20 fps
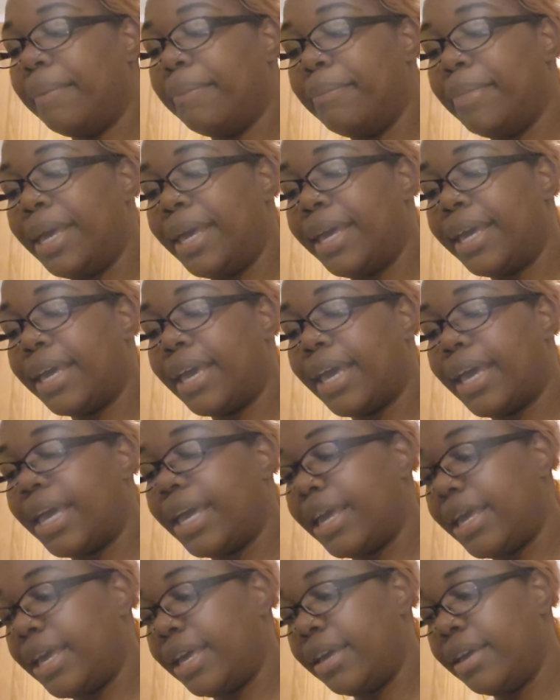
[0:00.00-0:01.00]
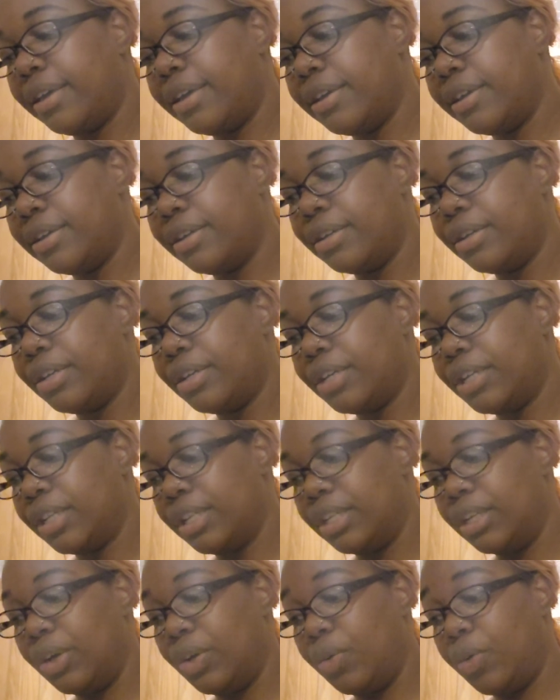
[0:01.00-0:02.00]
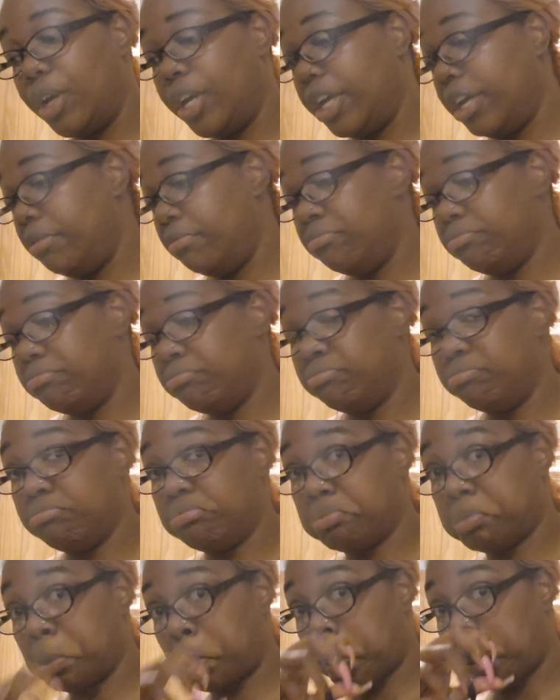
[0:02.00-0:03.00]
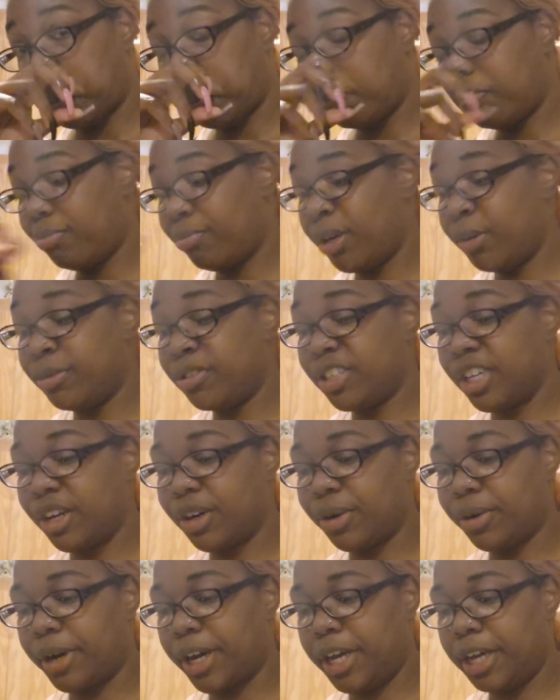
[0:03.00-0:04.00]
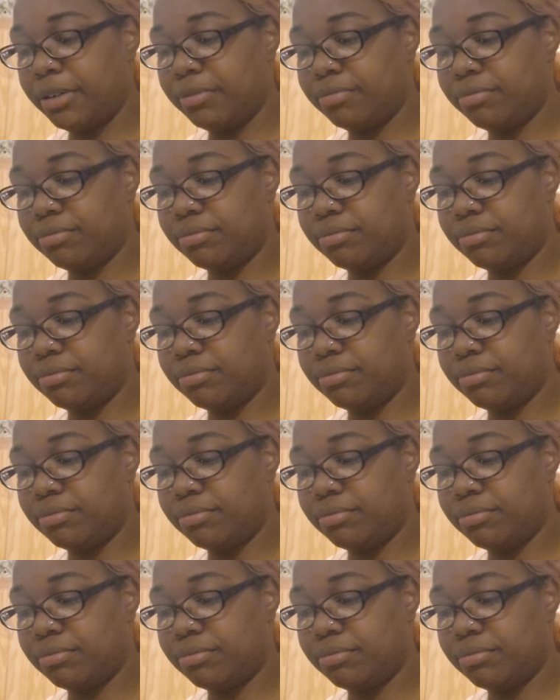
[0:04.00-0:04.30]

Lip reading: make a loaded baked potato, right?